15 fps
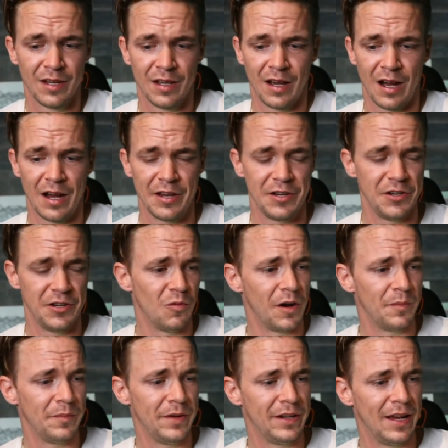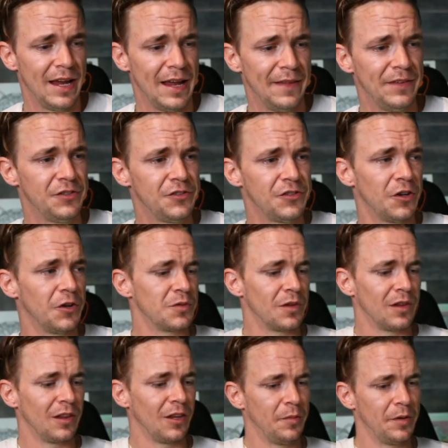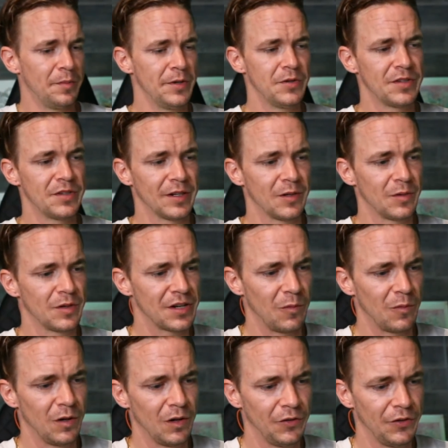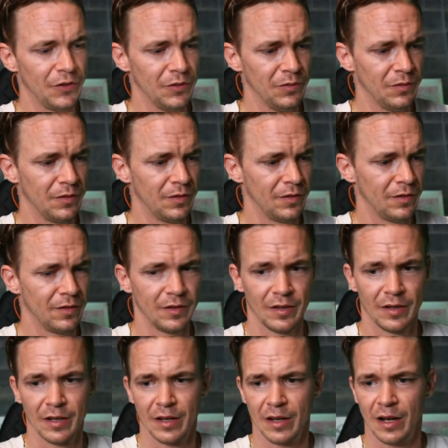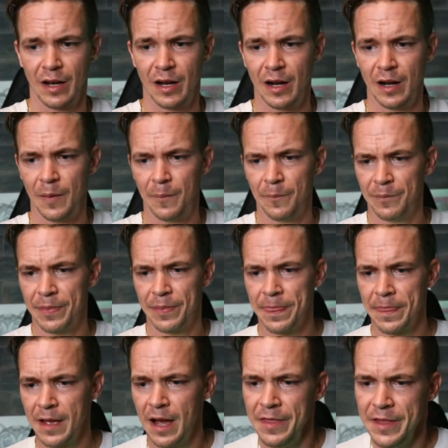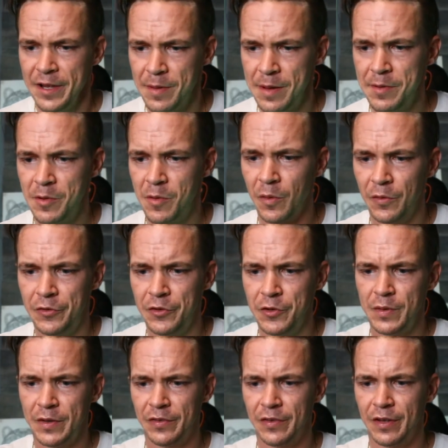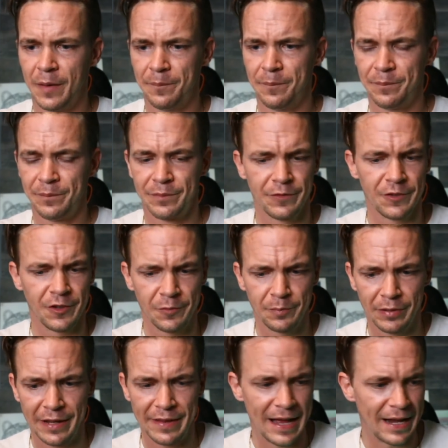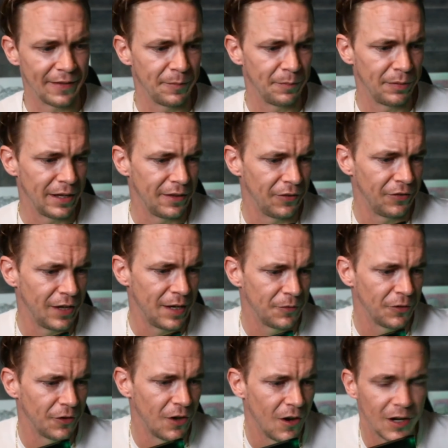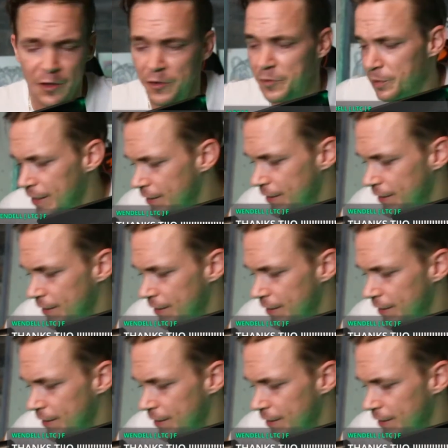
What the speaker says: You want me to end these shows with a little bit of music, which I will do. I think maybe what we'll do is just play the same song I was playing the